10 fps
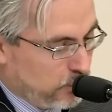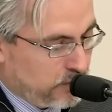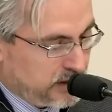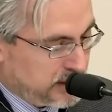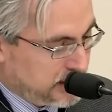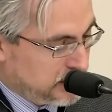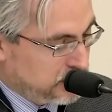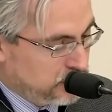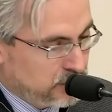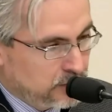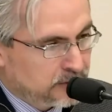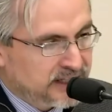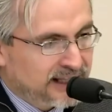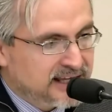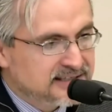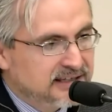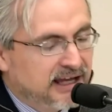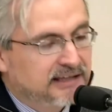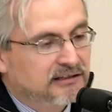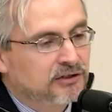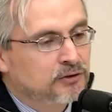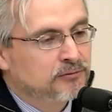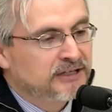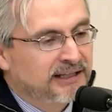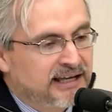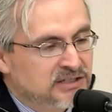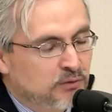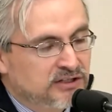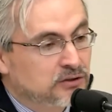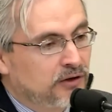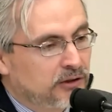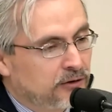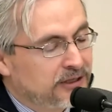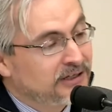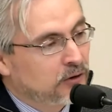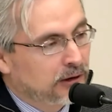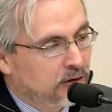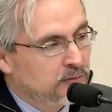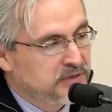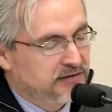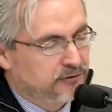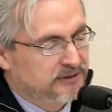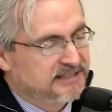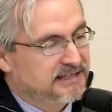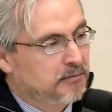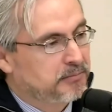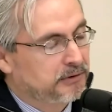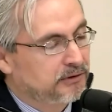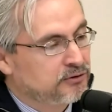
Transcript: when you realize that and you realize what's going on in Colombia, for example,